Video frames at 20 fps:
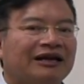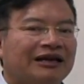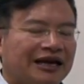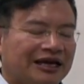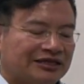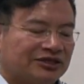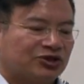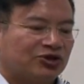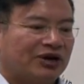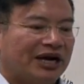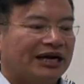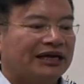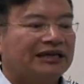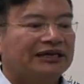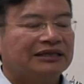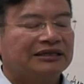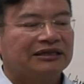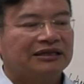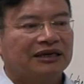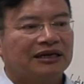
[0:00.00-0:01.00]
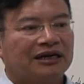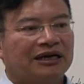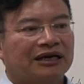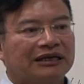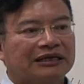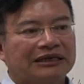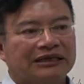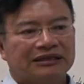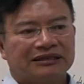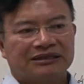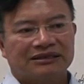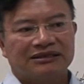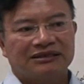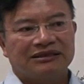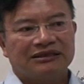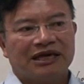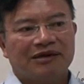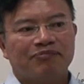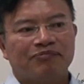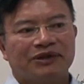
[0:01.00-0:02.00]
That's right. Yeah, it's
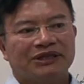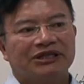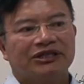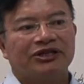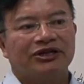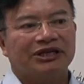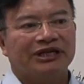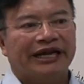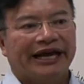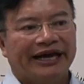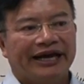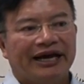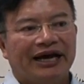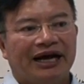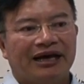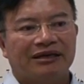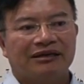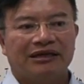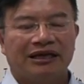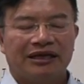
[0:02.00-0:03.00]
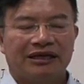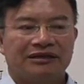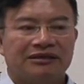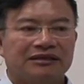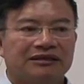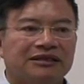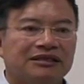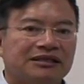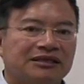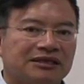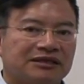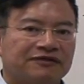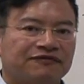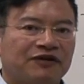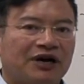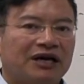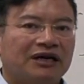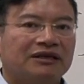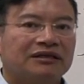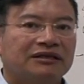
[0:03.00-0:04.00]
not particularly AI. this is
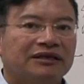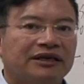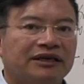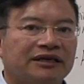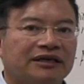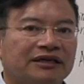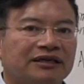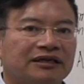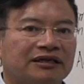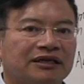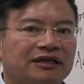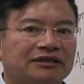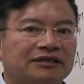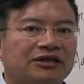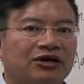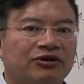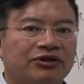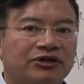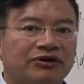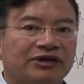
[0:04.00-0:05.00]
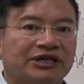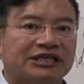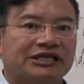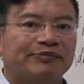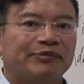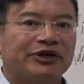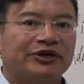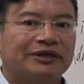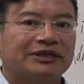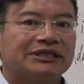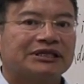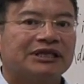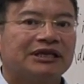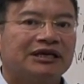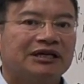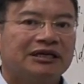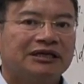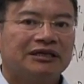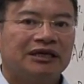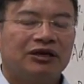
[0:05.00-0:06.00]
from the historical experience.
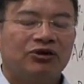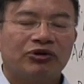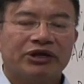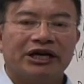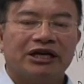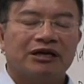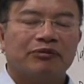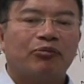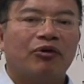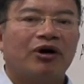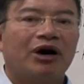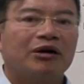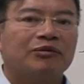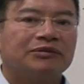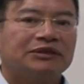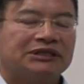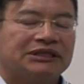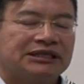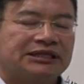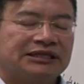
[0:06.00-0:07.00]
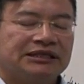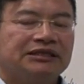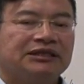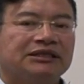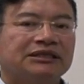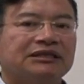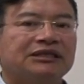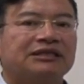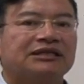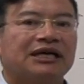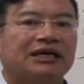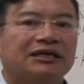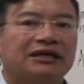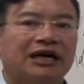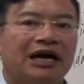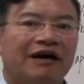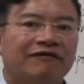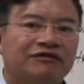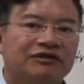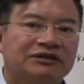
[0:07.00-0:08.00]
They look at a problem. The senior
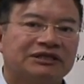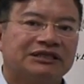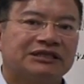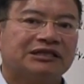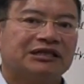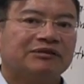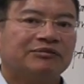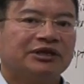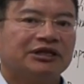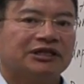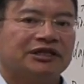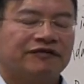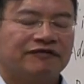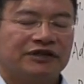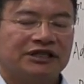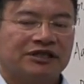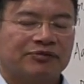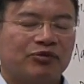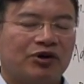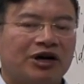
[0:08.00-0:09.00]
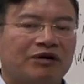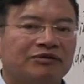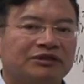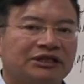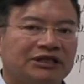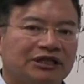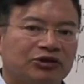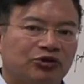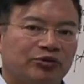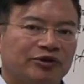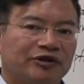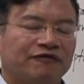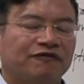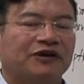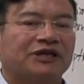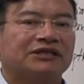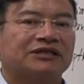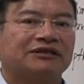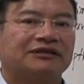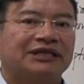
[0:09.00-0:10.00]
designer have to determine if this problem need to be
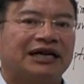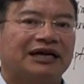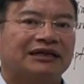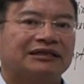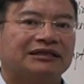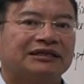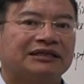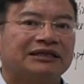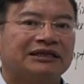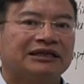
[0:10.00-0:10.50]
fixed or not.